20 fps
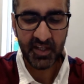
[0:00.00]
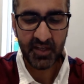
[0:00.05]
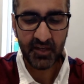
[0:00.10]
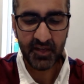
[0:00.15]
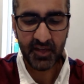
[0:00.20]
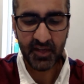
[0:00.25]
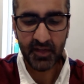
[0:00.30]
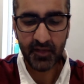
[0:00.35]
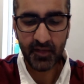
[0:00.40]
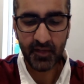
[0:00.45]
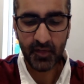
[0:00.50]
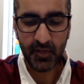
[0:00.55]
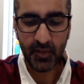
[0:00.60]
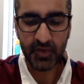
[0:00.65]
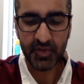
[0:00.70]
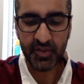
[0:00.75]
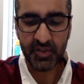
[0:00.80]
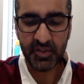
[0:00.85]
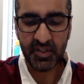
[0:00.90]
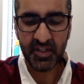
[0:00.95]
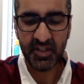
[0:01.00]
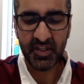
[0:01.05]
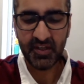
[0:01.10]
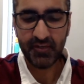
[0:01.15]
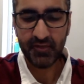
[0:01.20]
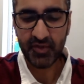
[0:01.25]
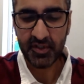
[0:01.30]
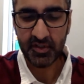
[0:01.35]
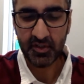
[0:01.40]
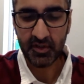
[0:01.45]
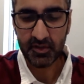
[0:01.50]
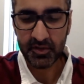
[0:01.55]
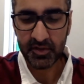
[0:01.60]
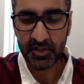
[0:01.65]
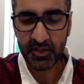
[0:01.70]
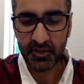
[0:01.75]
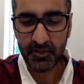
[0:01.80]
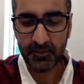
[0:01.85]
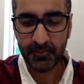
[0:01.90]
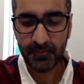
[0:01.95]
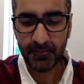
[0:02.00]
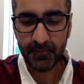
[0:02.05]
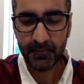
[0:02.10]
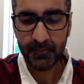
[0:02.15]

did have a thing for watches, he'd never indulged it.